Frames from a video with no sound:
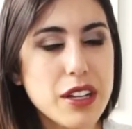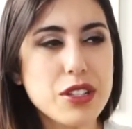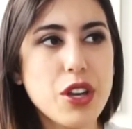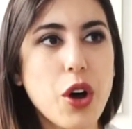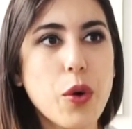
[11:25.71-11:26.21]

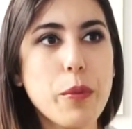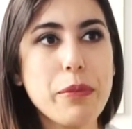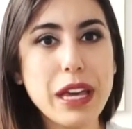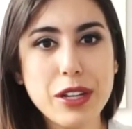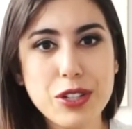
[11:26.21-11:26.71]
So
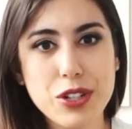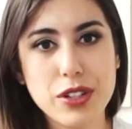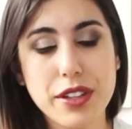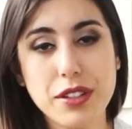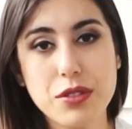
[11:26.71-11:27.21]
making
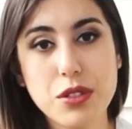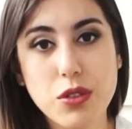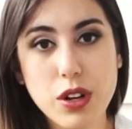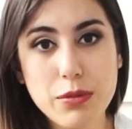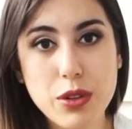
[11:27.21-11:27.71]
sure that those
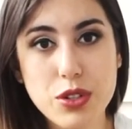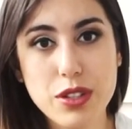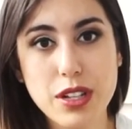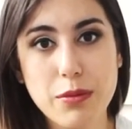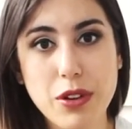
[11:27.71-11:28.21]
core
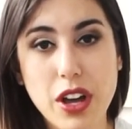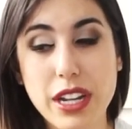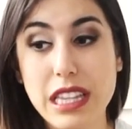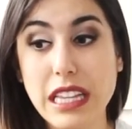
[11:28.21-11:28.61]
emotions are brought in,